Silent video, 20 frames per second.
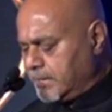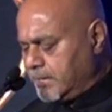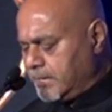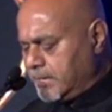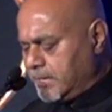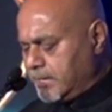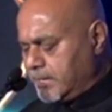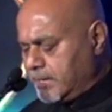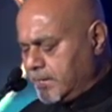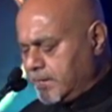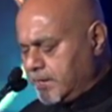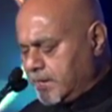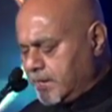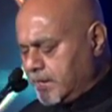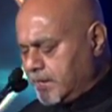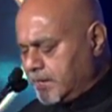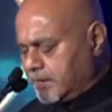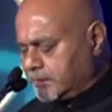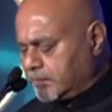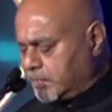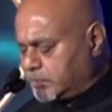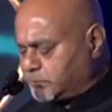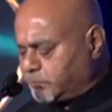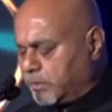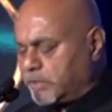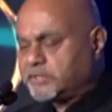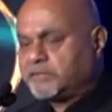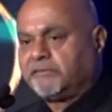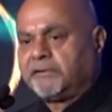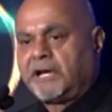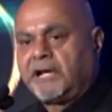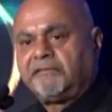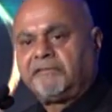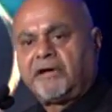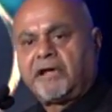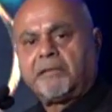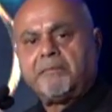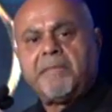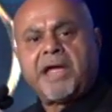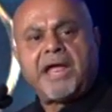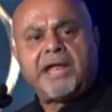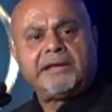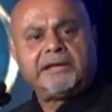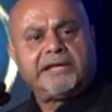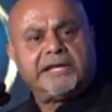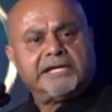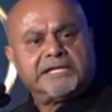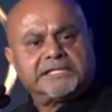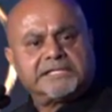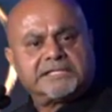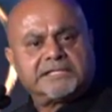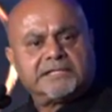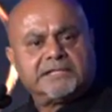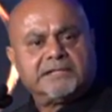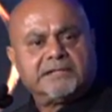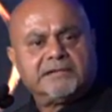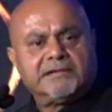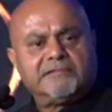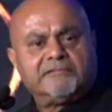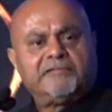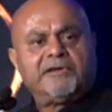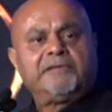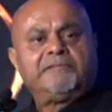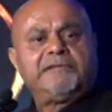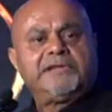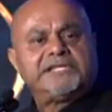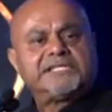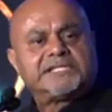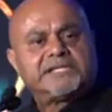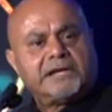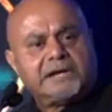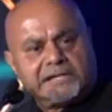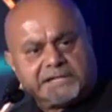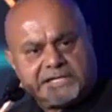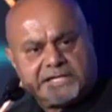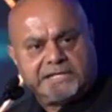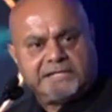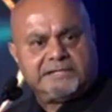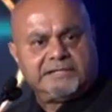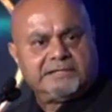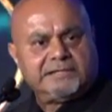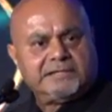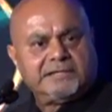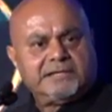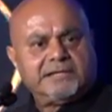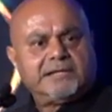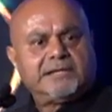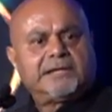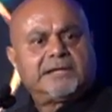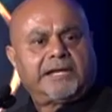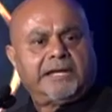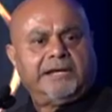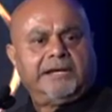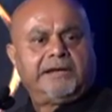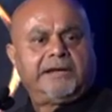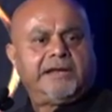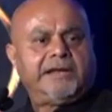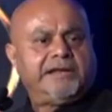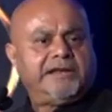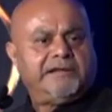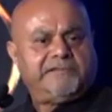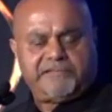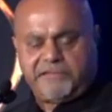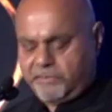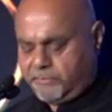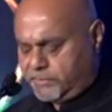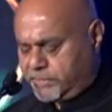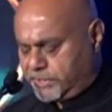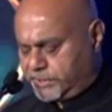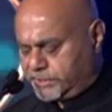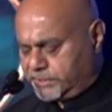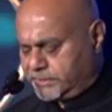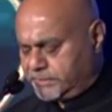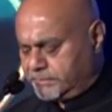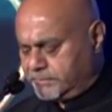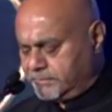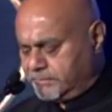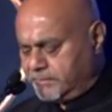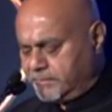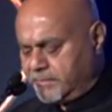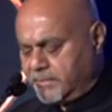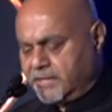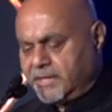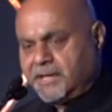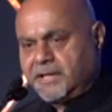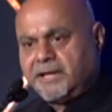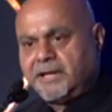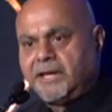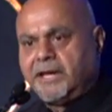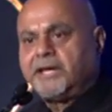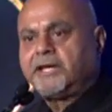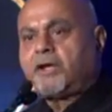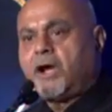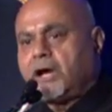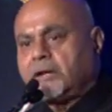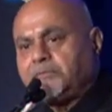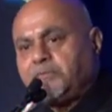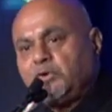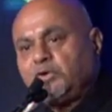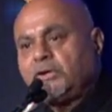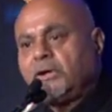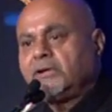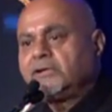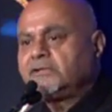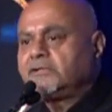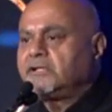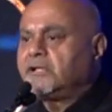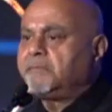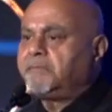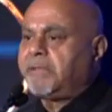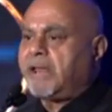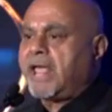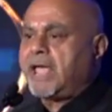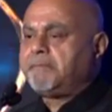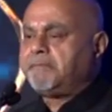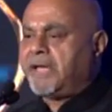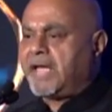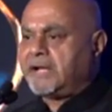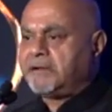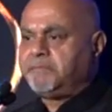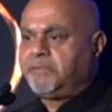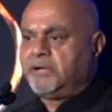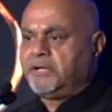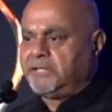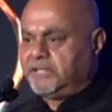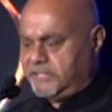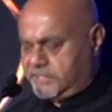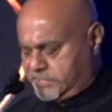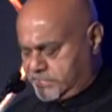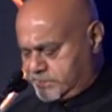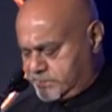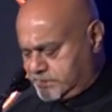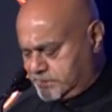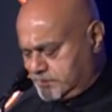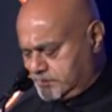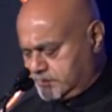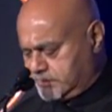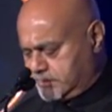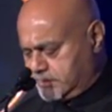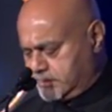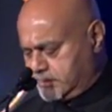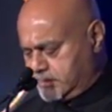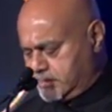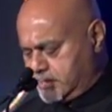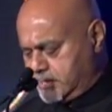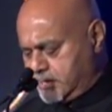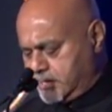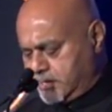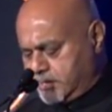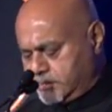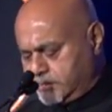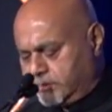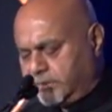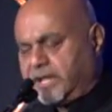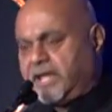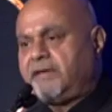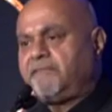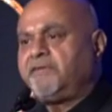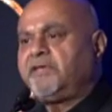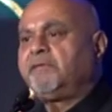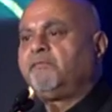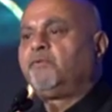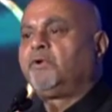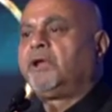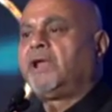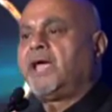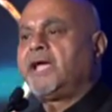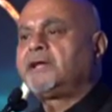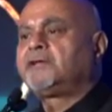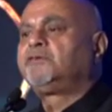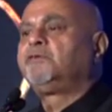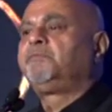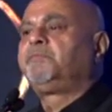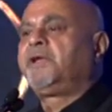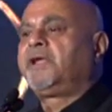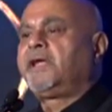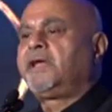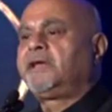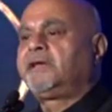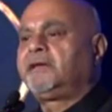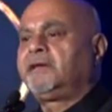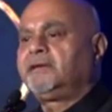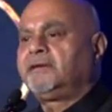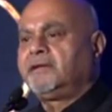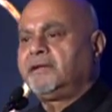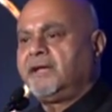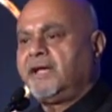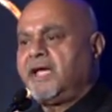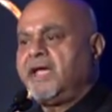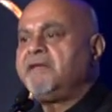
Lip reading: This was one of our mandates when we started Canada-India Foundation. It got put onto the back burners. Today we would like to bring it in front.